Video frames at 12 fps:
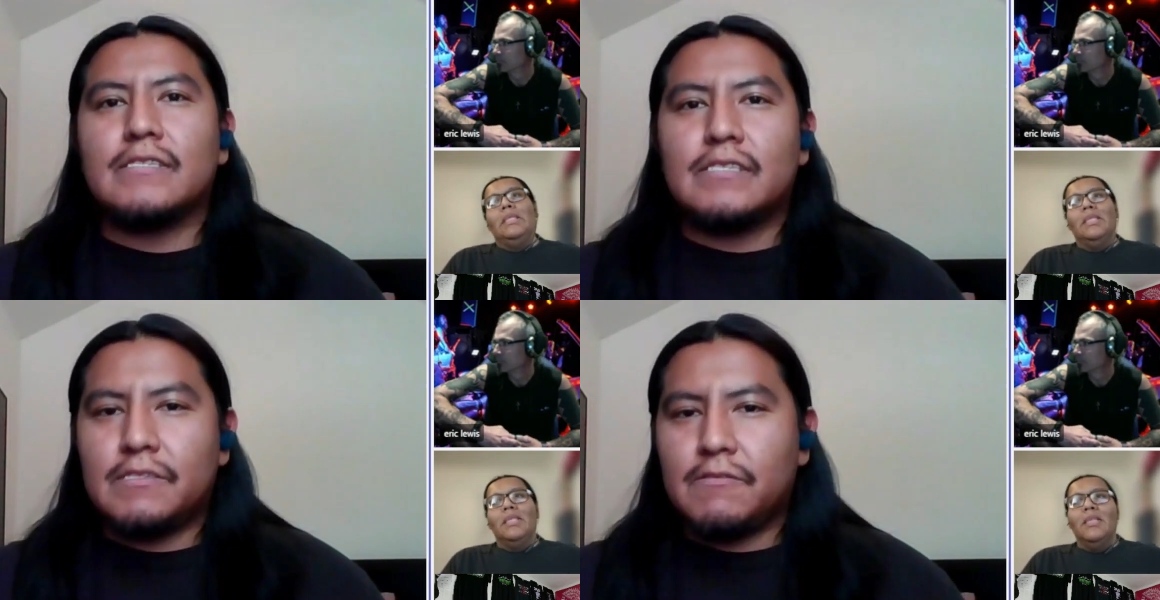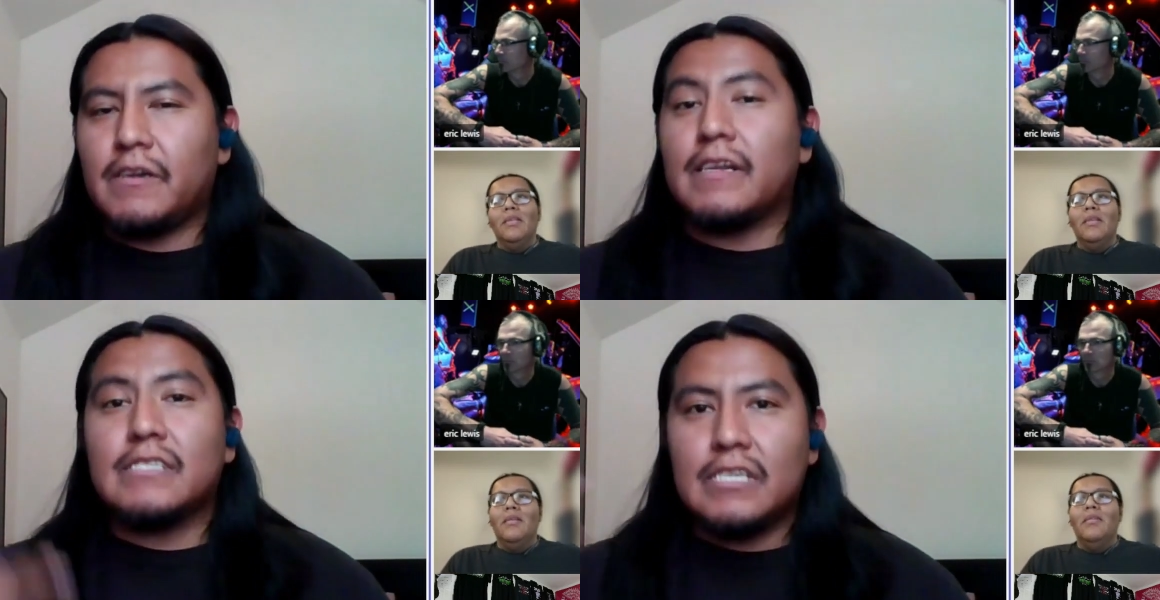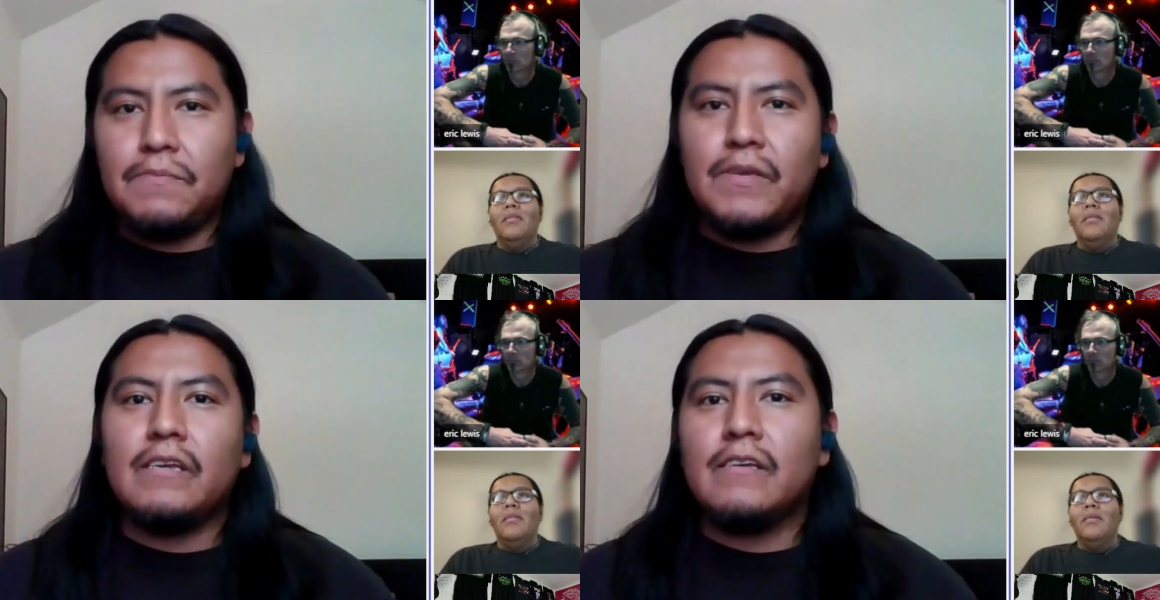Speaker 1: process to our
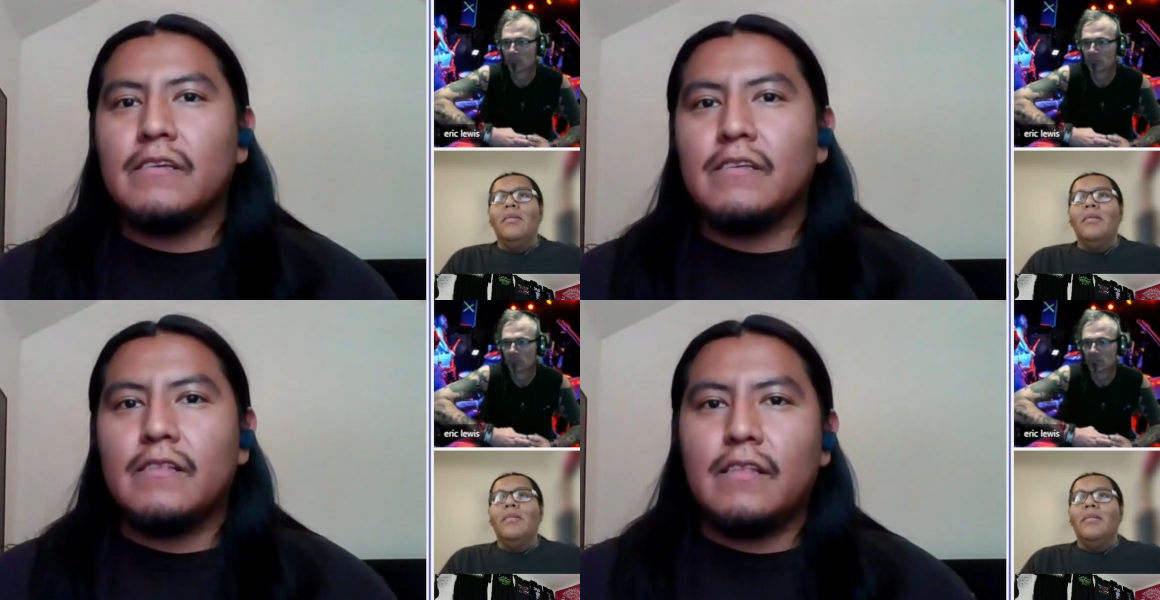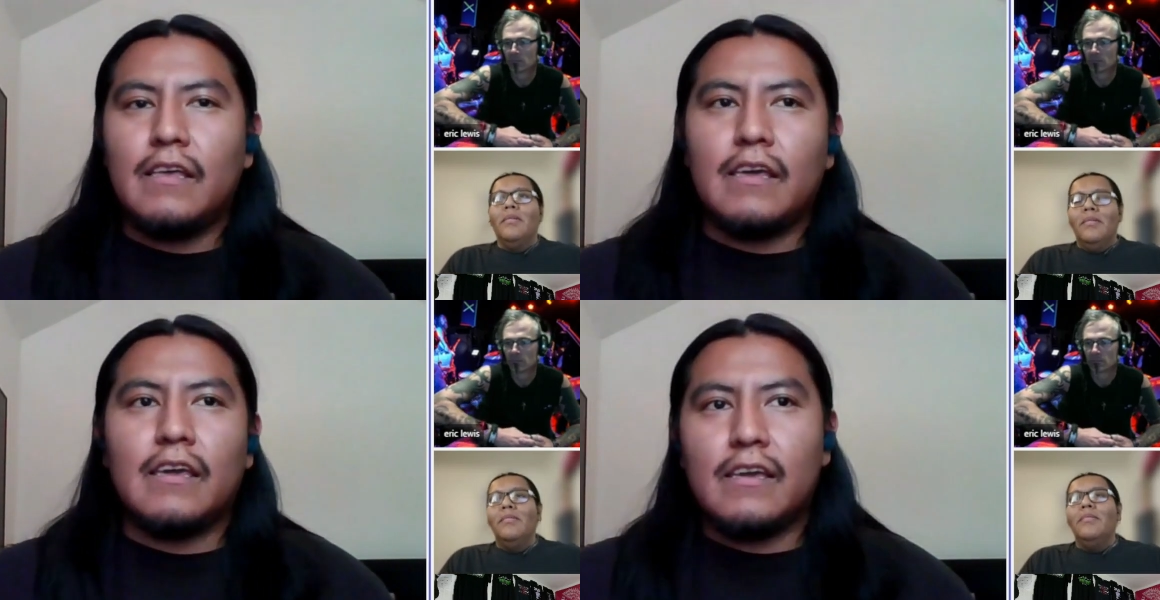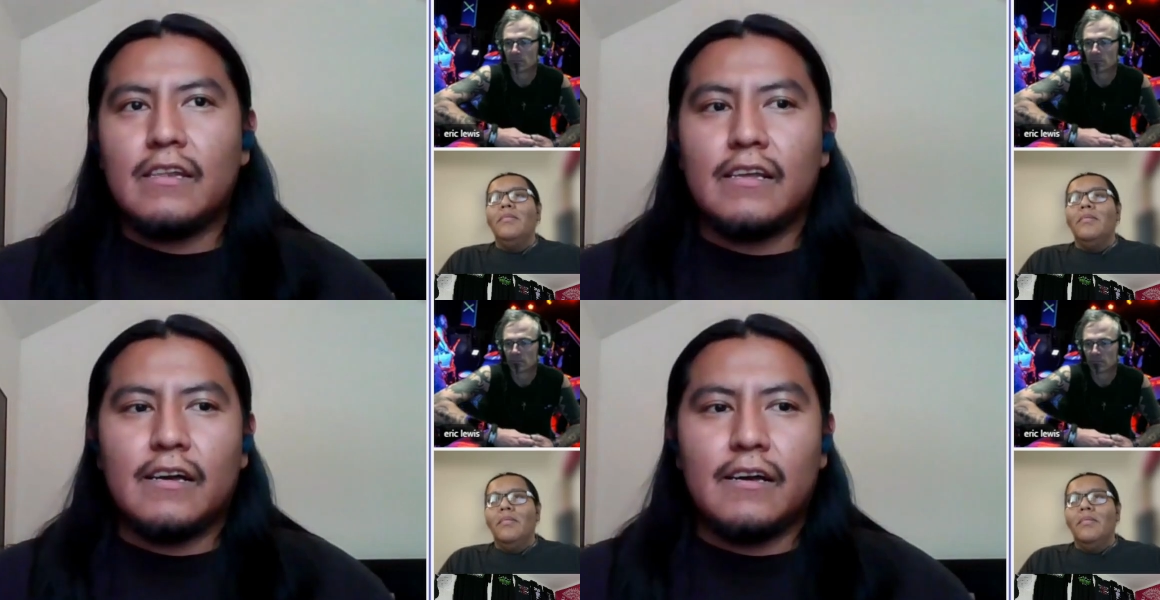next EP
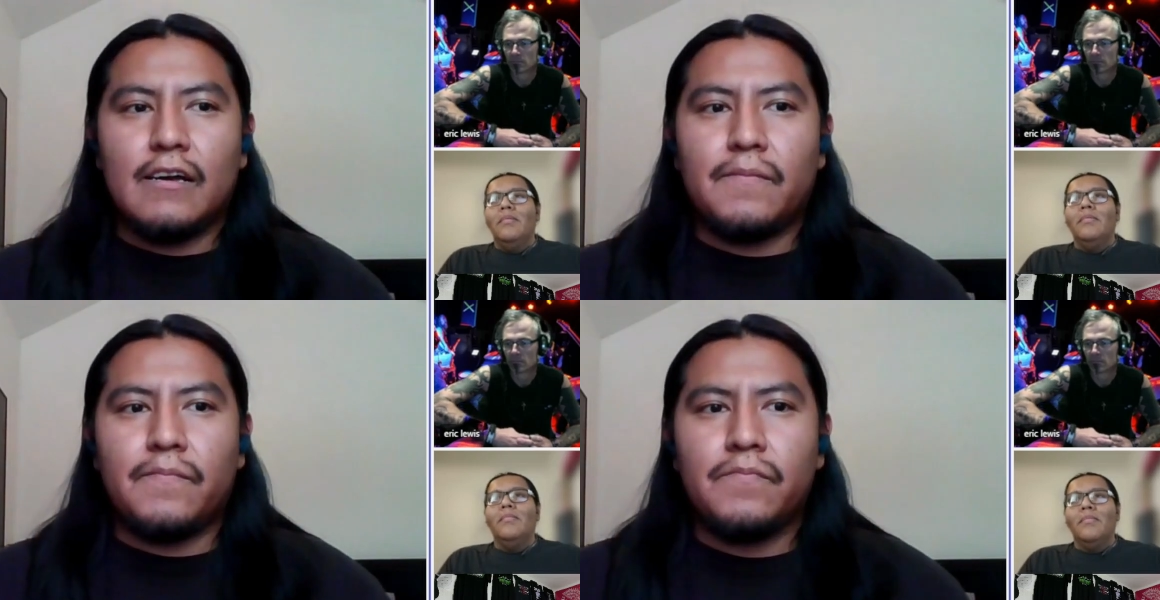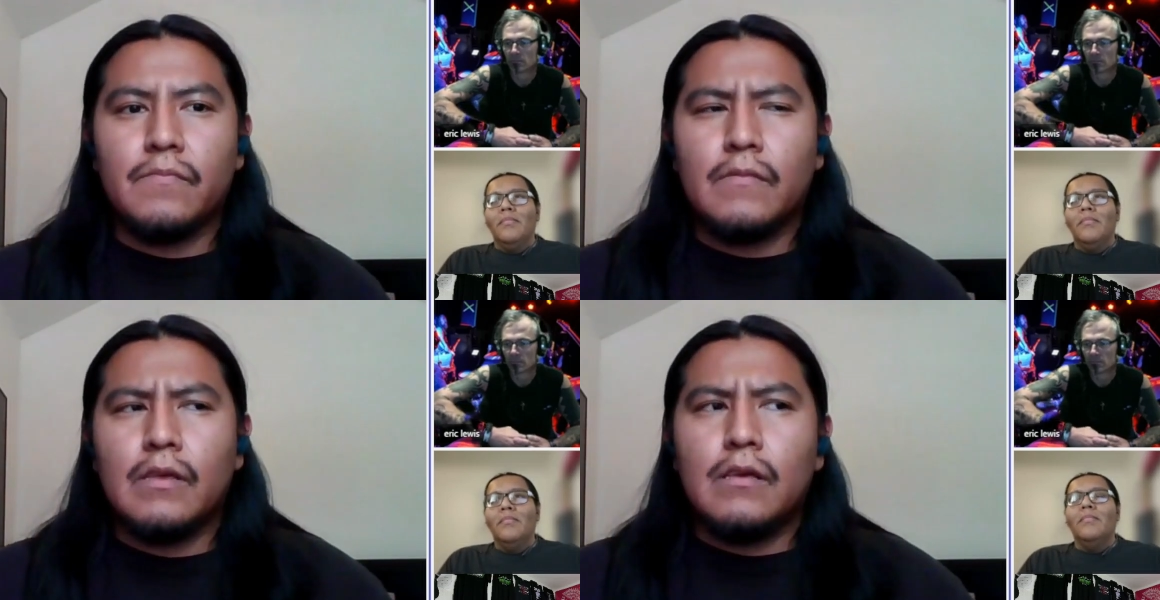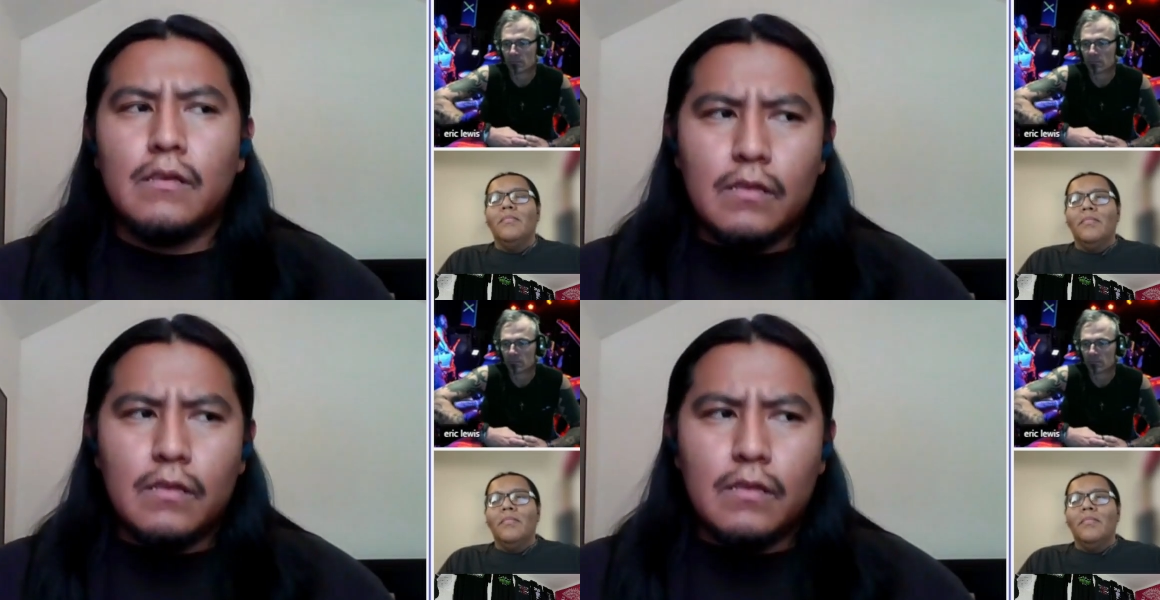and um